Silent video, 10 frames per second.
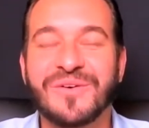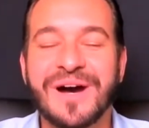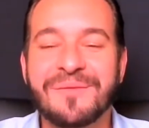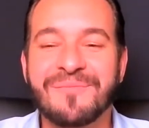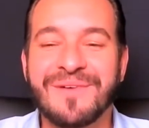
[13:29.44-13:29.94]

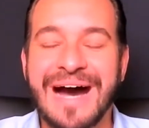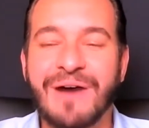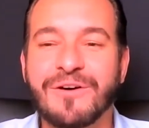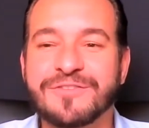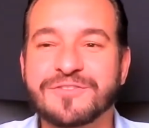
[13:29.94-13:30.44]
So, um,
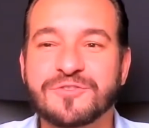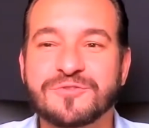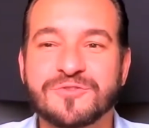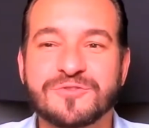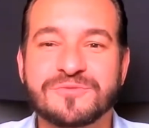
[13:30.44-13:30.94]
how often
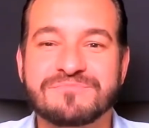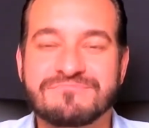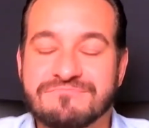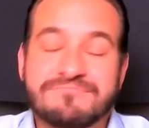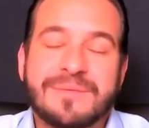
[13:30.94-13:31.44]
do do
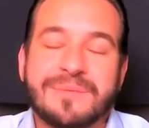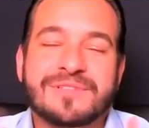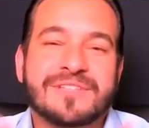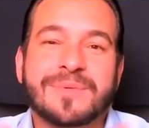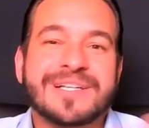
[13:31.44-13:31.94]

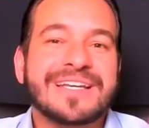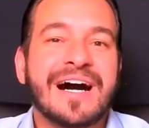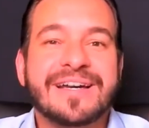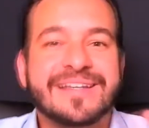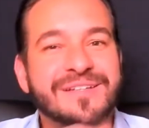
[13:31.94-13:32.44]
people
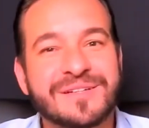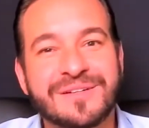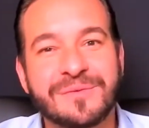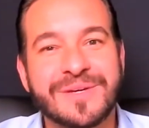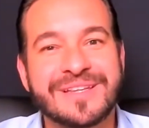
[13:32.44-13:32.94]
typically hike
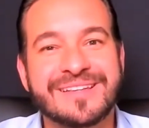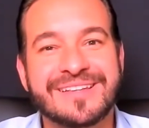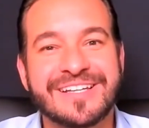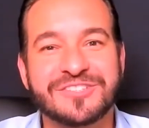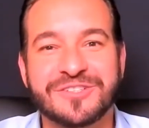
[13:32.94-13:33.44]

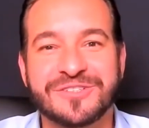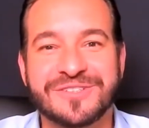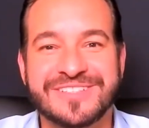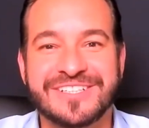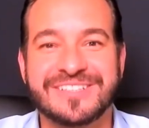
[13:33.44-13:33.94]
when they join
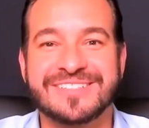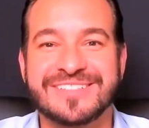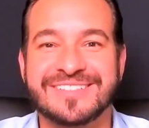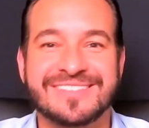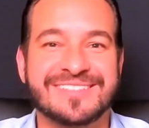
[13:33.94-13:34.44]
the organization?
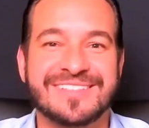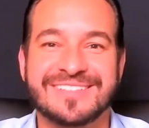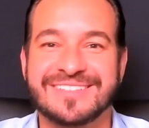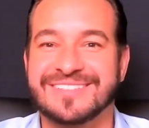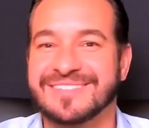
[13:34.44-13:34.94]
Is it
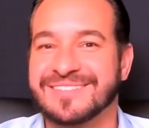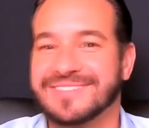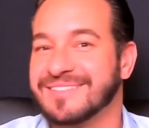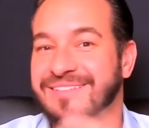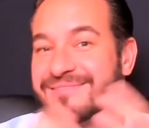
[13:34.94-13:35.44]
is
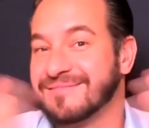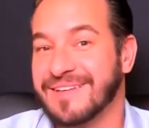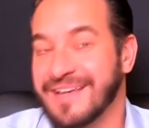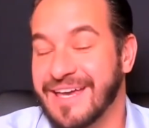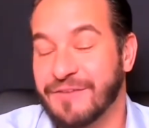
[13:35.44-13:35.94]
it uh,
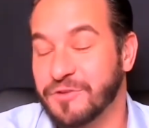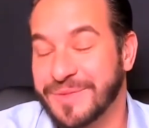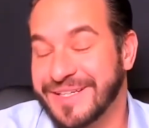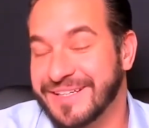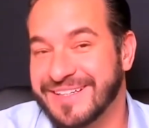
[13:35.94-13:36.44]

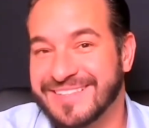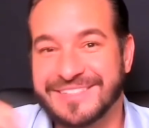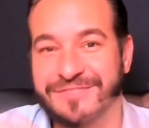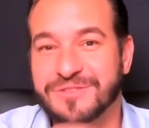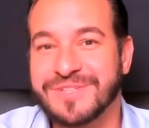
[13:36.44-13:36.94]
every week?
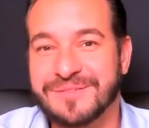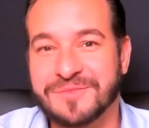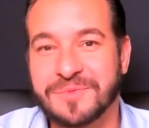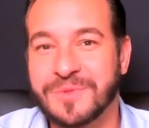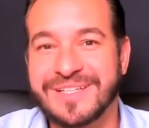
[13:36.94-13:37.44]
Is it a few
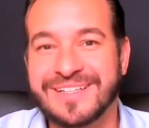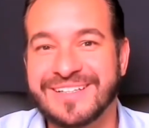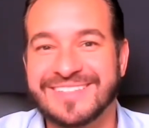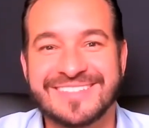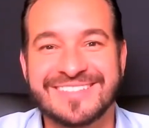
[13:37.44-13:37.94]
times per
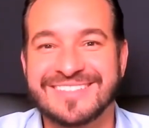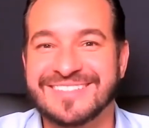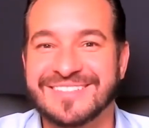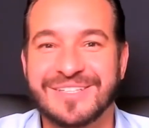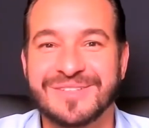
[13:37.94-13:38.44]
week? Is it
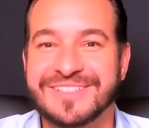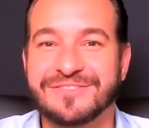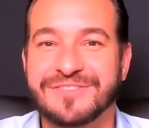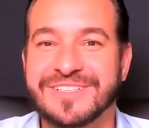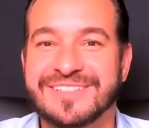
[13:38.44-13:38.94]

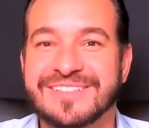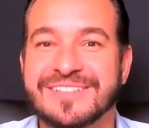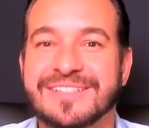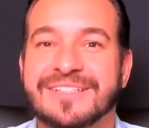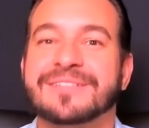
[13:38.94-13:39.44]
totally
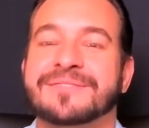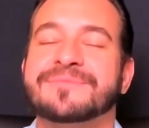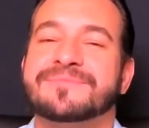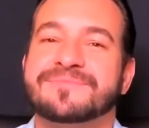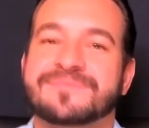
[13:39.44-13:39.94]
different? I
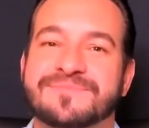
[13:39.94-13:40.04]
mean, uh-huh.